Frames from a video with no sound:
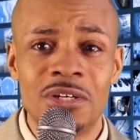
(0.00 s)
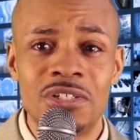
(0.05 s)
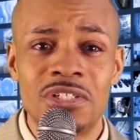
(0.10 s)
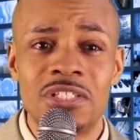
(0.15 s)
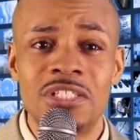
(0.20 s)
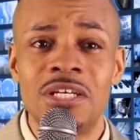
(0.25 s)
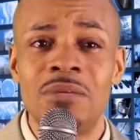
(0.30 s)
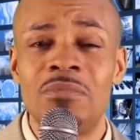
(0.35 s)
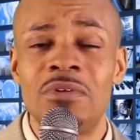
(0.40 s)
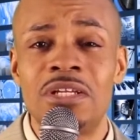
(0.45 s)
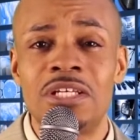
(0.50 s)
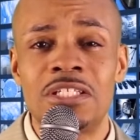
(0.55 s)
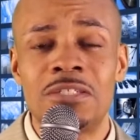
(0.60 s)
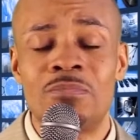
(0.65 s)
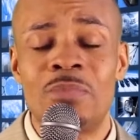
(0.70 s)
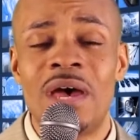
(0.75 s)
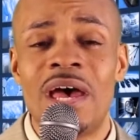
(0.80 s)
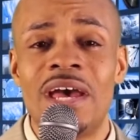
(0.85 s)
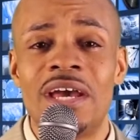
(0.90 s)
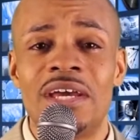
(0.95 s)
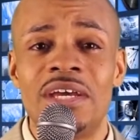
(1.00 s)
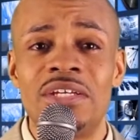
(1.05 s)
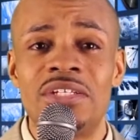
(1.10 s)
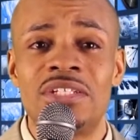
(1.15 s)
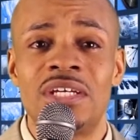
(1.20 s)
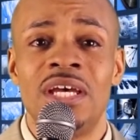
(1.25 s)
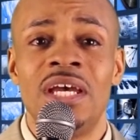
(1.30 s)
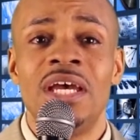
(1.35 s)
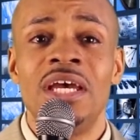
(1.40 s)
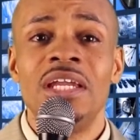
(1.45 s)
stimulus
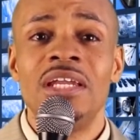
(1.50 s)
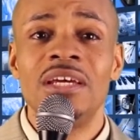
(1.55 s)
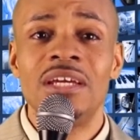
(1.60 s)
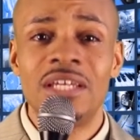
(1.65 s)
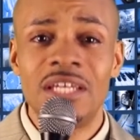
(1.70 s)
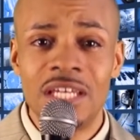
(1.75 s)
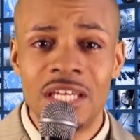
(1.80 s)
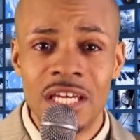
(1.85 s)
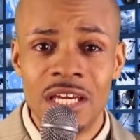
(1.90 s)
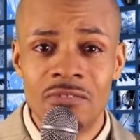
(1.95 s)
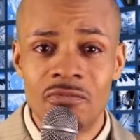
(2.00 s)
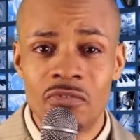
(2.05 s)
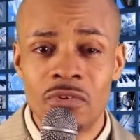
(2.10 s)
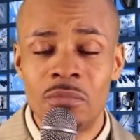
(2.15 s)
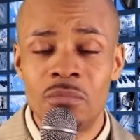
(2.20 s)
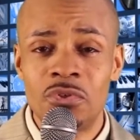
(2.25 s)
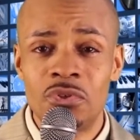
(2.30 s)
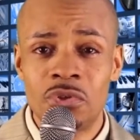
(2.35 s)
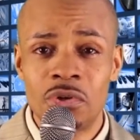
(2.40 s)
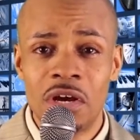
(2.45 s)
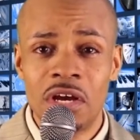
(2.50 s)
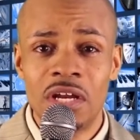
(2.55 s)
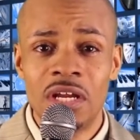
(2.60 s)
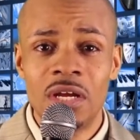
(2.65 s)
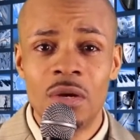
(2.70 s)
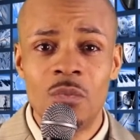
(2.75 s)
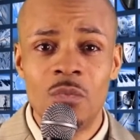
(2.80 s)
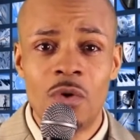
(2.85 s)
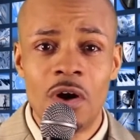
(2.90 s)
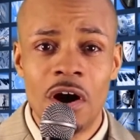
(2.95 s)
package to keep from
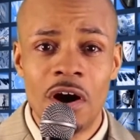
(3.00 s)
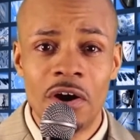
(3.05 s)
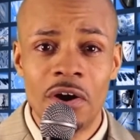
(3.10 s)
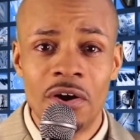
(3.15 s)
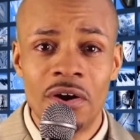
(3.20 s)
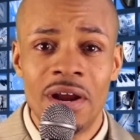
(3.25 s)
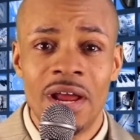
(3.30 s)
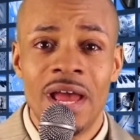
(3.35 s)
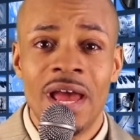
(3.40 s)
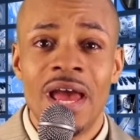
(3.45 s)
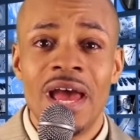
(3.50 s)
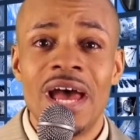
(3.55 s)
treading water